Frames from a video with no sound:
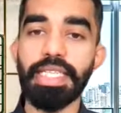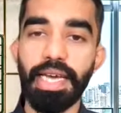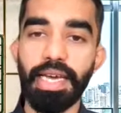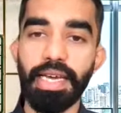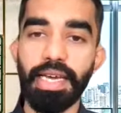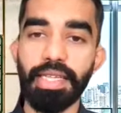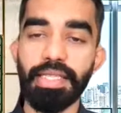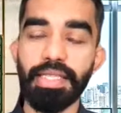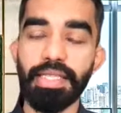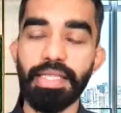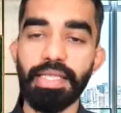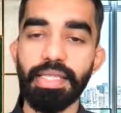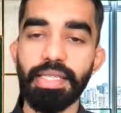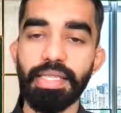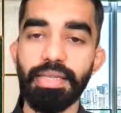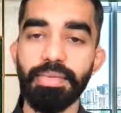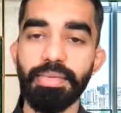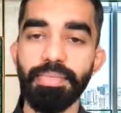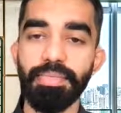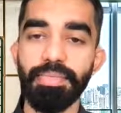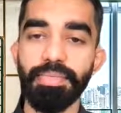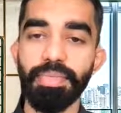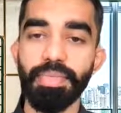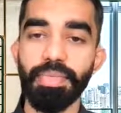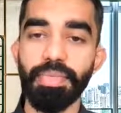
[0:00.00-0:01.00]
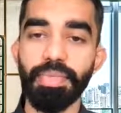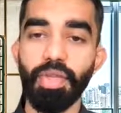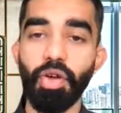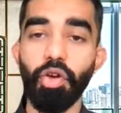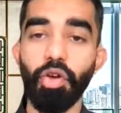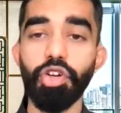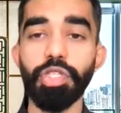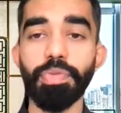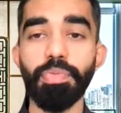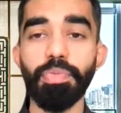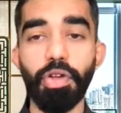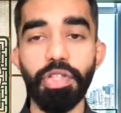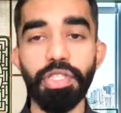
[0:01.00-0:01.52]
ads, or
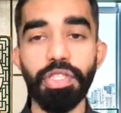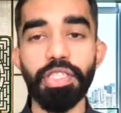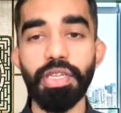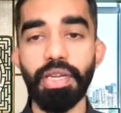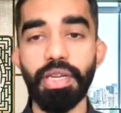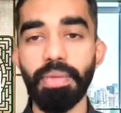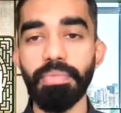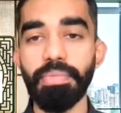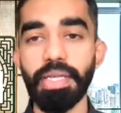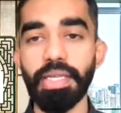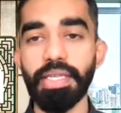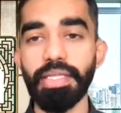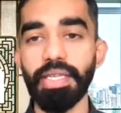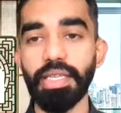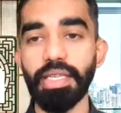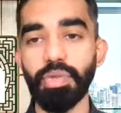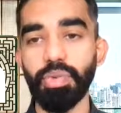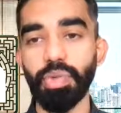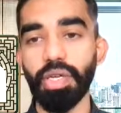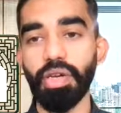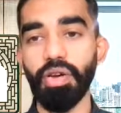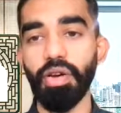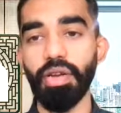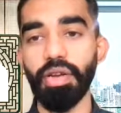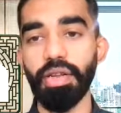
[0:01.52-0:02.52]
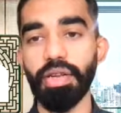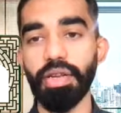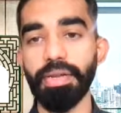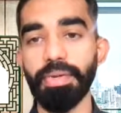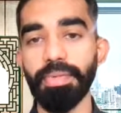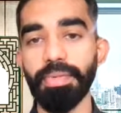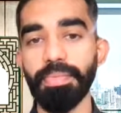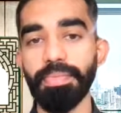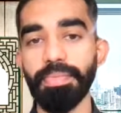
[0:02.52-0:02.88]
sponsored updates as we call it.